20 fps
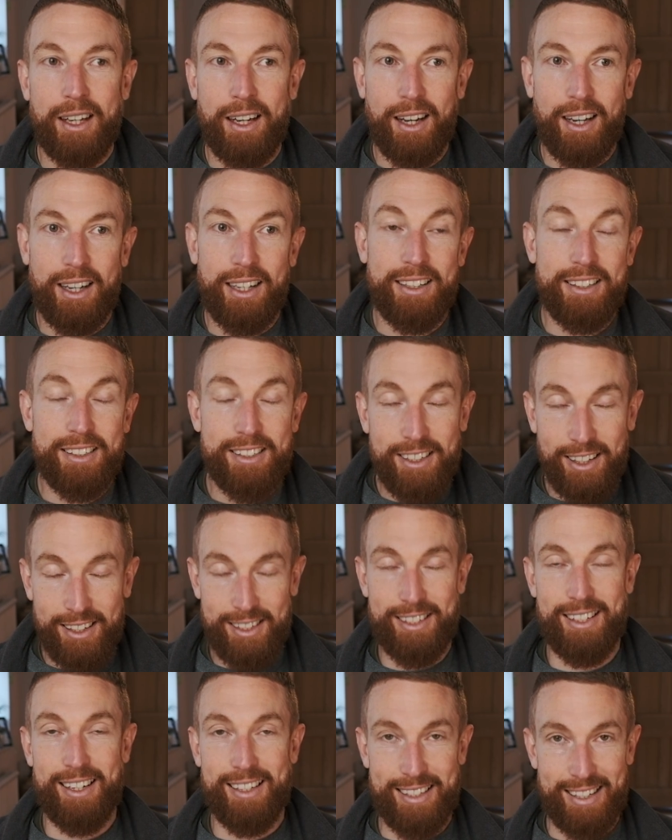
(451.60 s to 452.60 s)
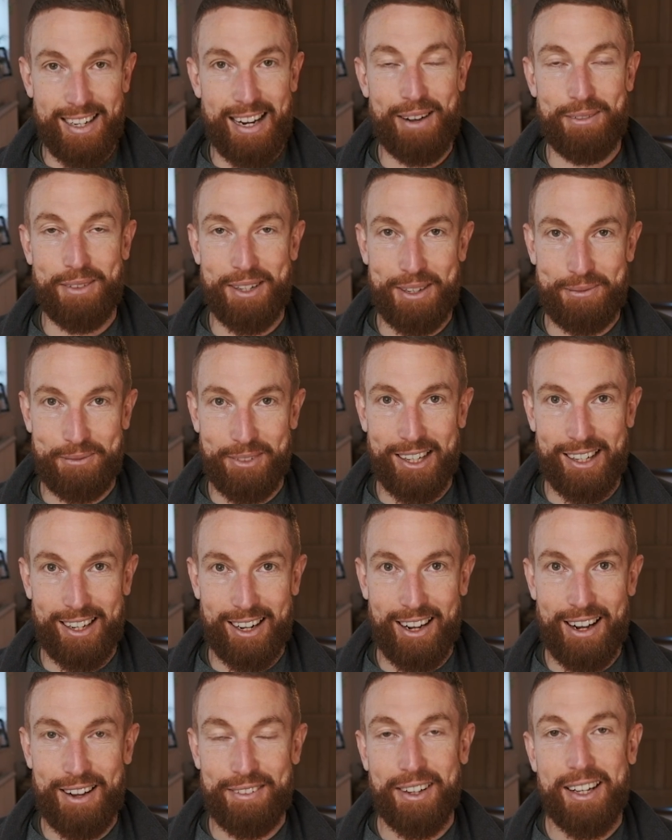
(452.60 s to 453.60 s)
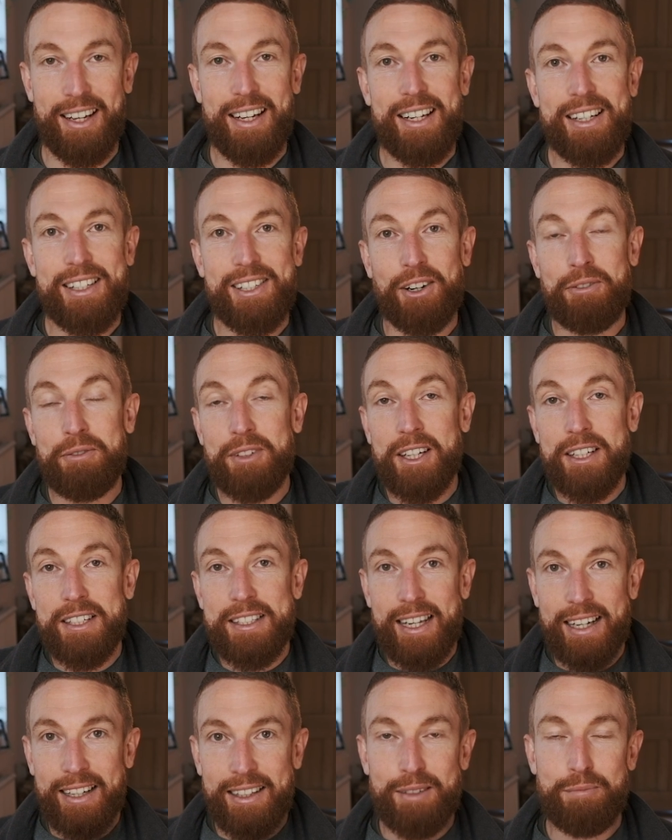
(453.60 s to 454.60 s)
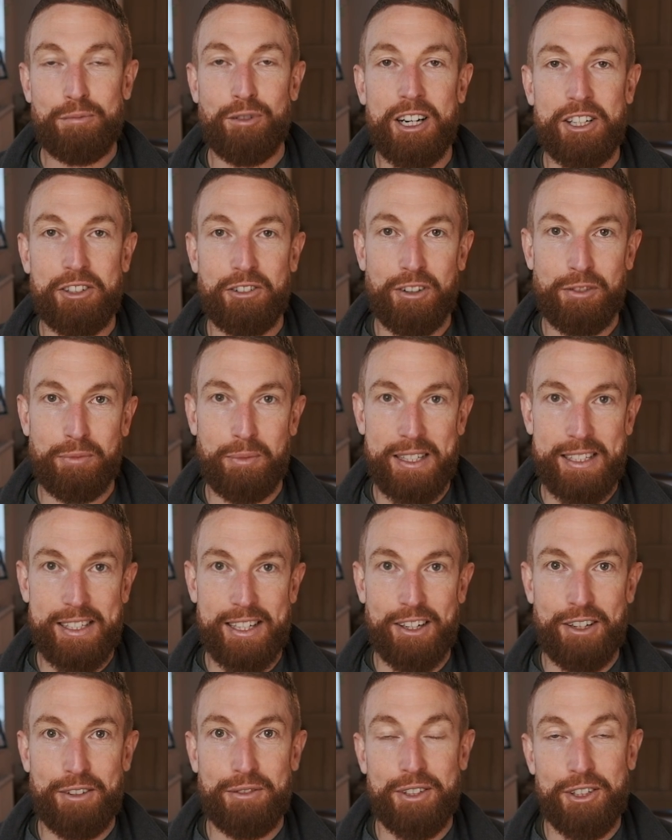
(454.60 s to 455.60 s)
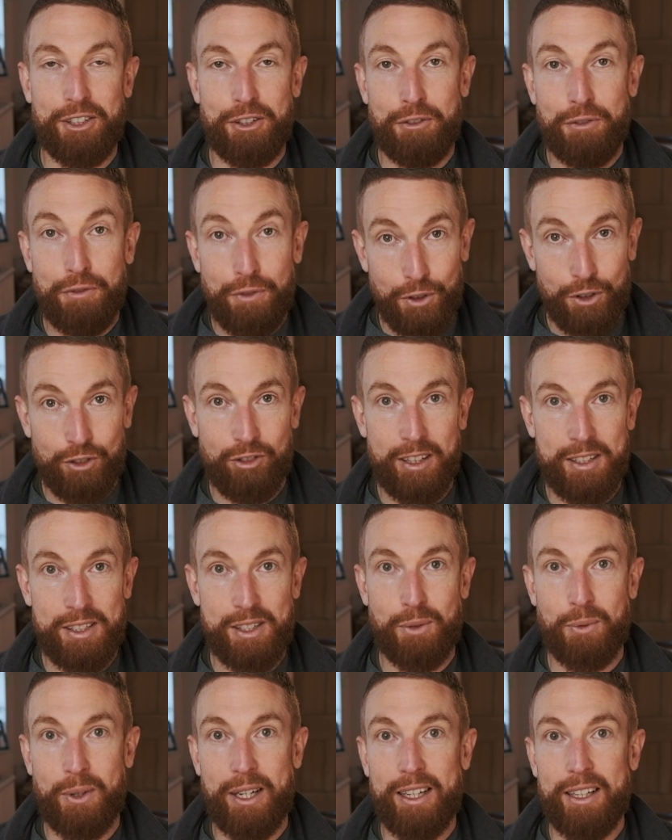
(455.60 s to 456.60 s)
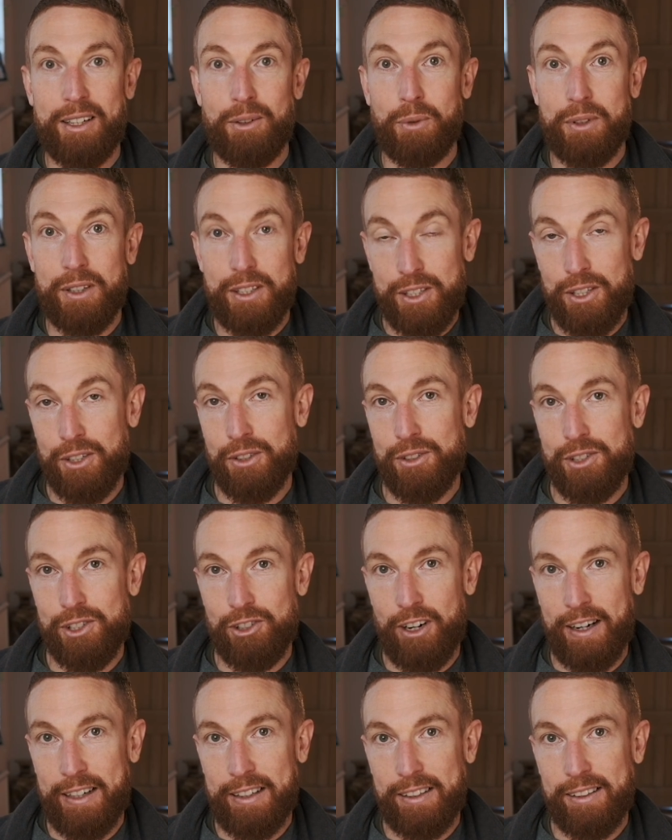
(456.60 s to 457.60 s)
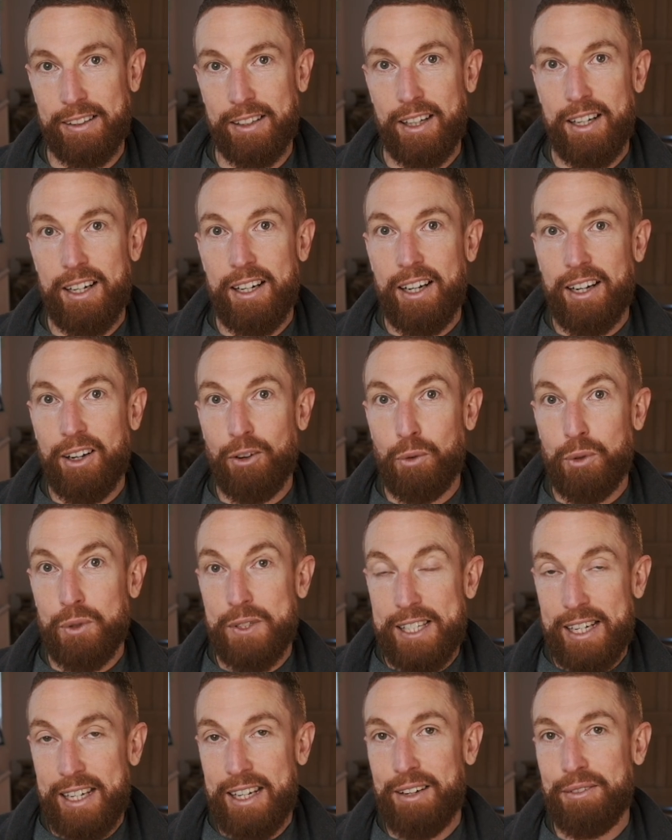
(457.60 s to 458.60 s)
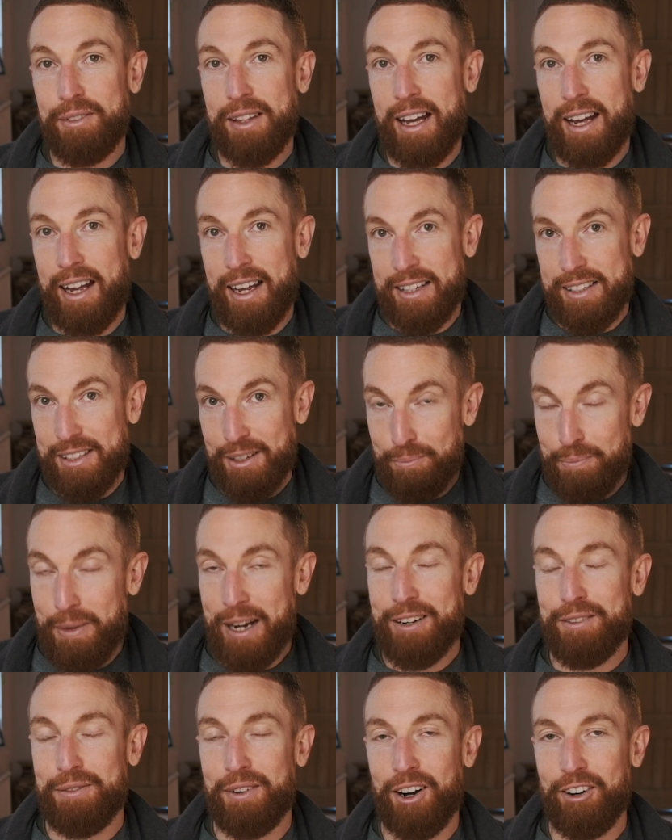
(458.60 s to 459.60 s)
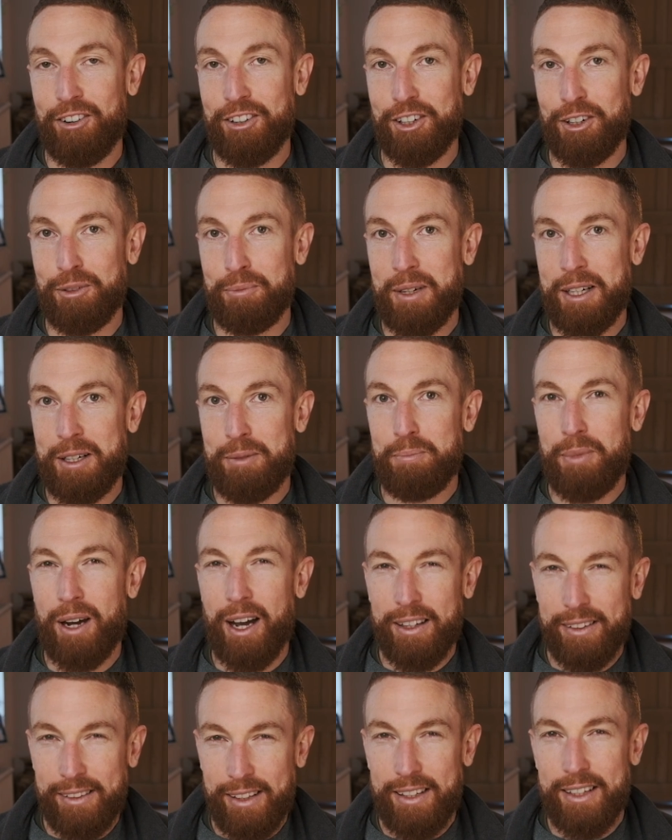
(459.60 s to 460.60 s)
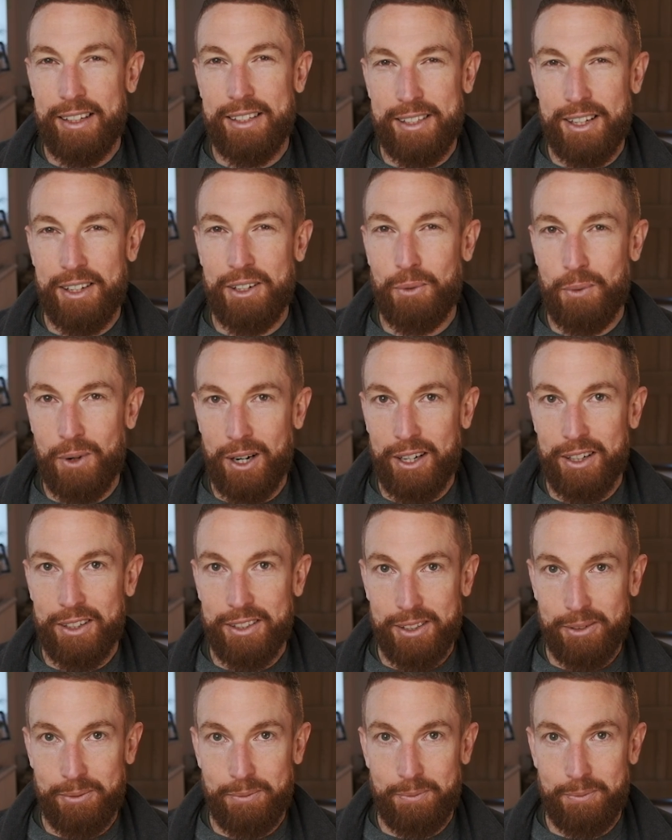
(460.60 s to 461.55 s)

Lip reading: it just doesn't happen in my life. So I'm going to take the pressure off myself and do 4 runs a week with the 2 strength. We'll see if that ends up backfiring on me, but I think it's going to work.